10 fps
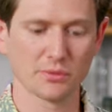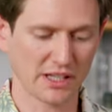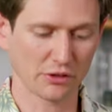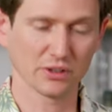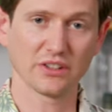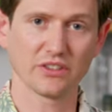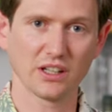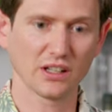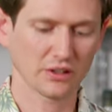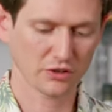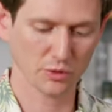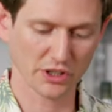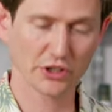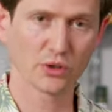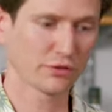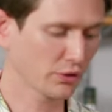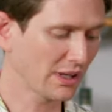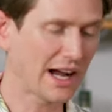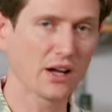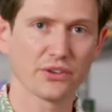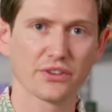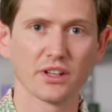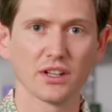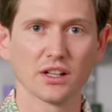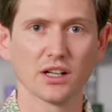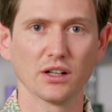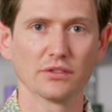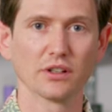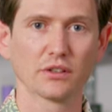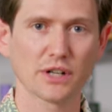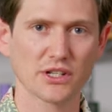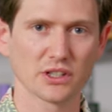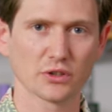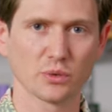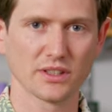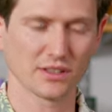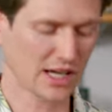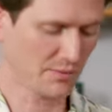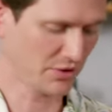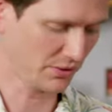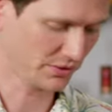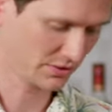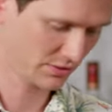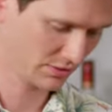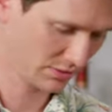to make it really sing, so we're gonna do a full ounce of freshly squeezed lime juice.